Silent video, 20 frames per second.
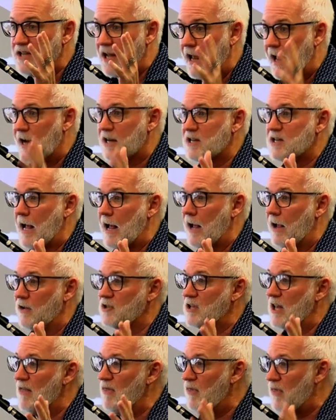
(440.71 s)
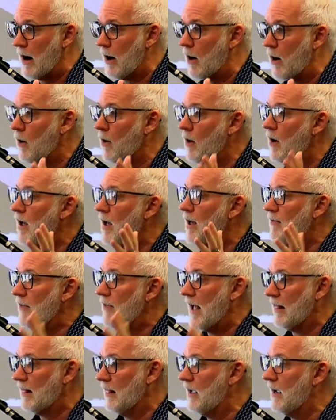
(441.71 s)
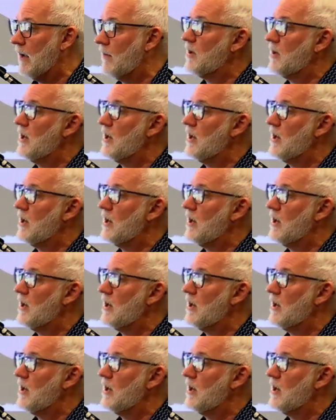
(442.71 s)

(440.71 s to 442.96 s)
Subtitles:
exiles. And there they lived.